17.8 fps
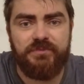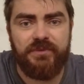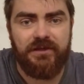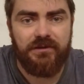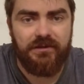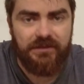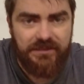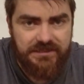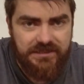but
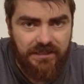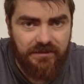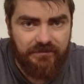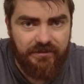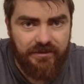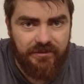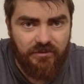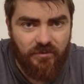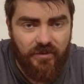it will
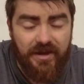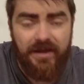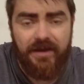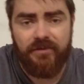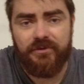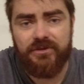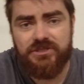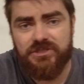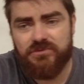accelerate the
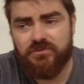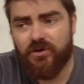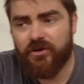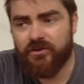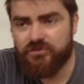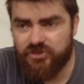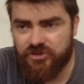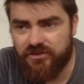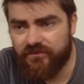wear, which is
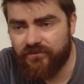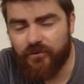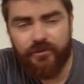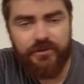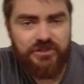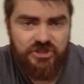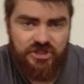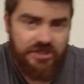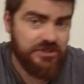why you should
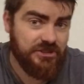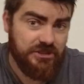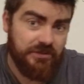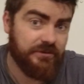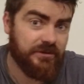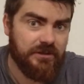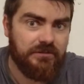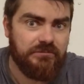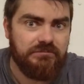avoid just
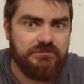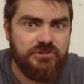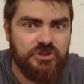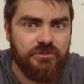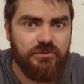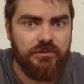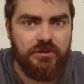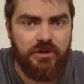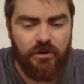doing
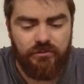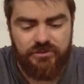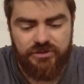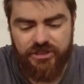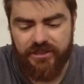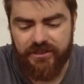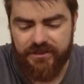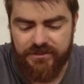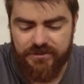short, cold
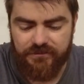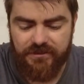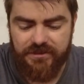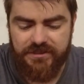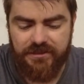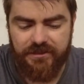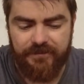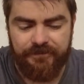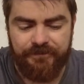journeys all
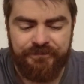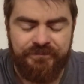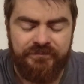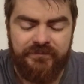the time.